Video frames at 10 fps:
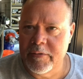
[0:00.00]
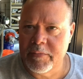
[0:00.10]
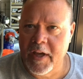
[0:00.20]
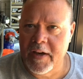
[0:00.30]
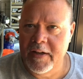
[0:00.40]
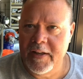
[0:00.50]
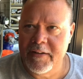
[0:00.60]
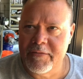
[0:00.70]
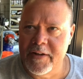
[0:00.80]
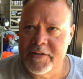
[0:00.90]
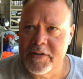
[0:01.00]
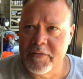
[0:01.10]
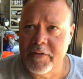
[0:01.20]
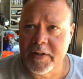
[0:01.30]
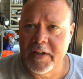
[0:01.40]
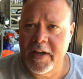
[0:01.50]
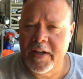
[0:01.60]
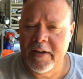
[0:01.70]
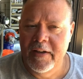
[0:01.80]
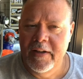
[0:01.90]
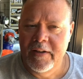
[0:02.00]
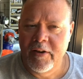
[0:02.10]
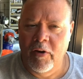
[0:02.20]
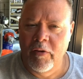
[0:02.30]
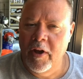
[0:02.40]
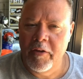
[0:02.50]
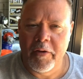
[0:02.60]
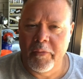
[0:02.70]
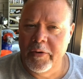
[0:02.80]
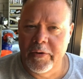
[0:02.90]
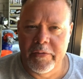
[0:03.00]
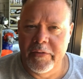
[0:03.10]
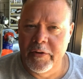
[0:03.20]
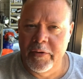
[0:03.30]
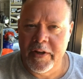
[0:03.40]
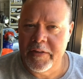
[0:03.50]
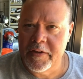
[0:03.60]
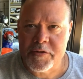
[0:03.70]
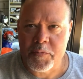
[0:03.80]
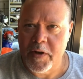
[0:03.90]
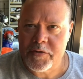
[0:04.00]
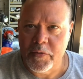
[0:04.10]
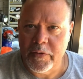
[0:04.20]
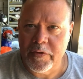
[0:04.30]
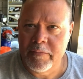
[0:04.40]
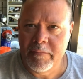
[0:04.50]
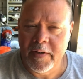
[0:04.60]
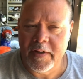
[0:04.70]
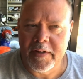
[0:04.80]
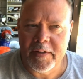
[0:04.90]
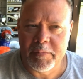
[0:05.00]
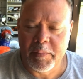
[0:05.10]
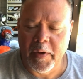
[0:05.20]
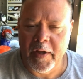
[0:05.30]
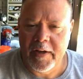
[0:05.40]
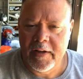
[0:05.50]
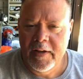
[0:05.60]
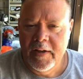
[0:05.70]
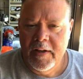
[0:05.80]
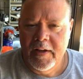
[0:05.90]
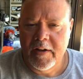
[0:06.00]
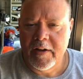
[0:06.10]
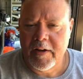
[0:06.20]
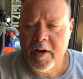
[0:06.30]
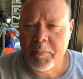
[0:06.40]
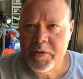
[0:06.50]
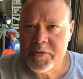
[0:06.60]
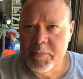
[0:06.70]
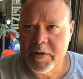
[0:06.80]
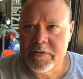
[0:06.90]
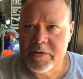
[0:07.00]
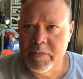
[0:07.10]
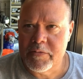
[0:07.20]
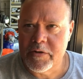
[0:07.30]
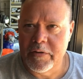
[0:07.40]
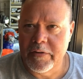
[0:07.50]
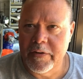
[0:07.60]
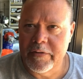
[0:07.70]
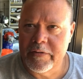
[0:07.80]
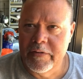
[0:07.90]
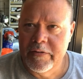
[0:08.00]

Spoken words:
Kind of neat to find stuff like that. Don't know that we'll do anything special with them, but I'll put some pictures up and show you those.